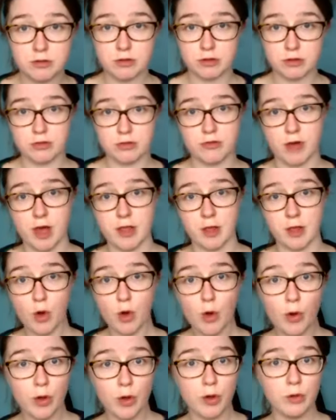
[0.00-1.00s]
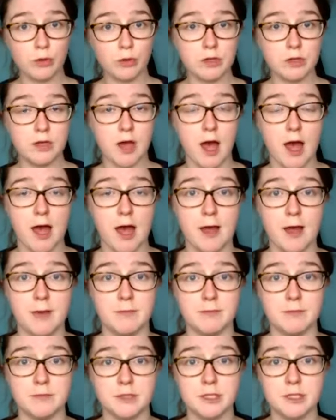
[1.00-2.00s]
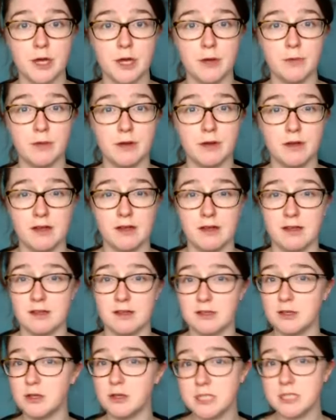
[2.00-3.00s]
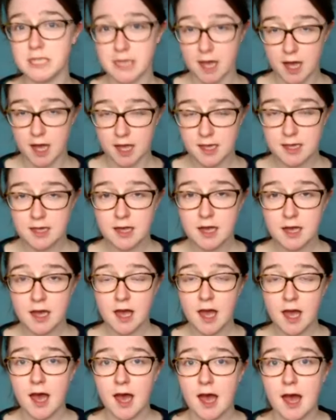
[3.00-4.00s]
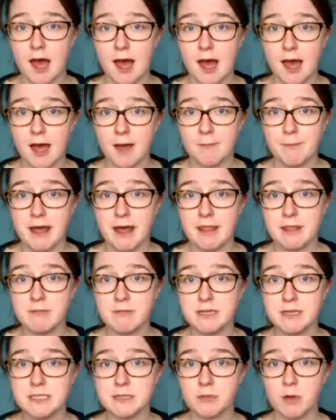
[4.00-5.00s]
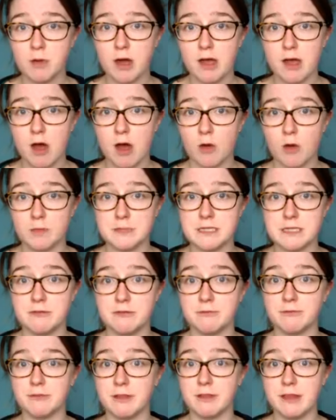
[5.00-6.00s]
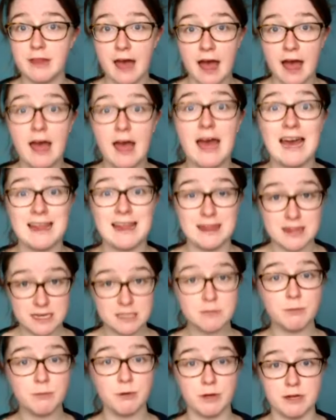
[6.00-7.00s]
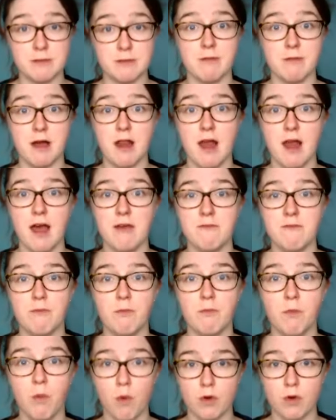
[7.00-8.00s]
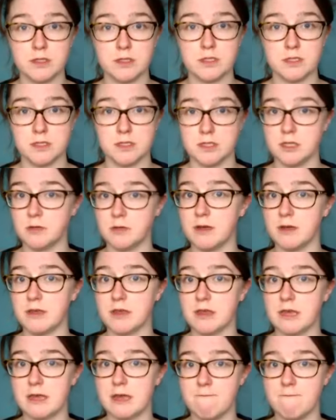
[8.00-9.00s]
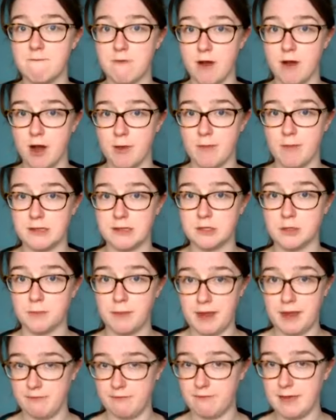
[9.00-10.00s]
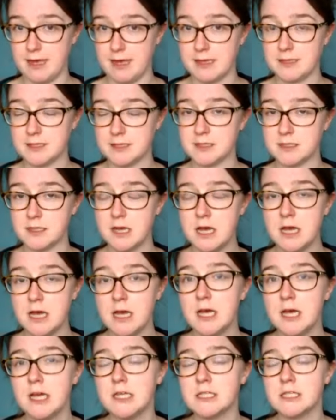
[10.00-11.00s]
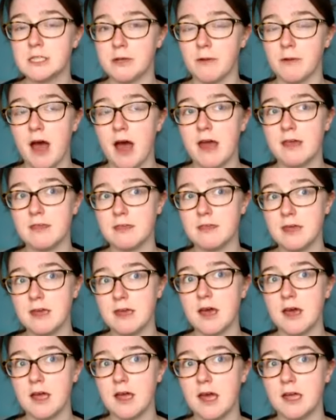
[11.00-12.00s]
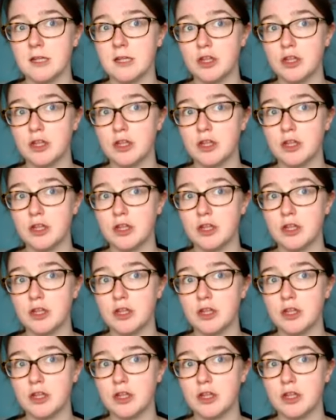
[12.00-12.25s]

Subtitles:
try the coil, so UDI. And the reason why I opted for that at this point in my life was to do with environmental benefits. So I think I'd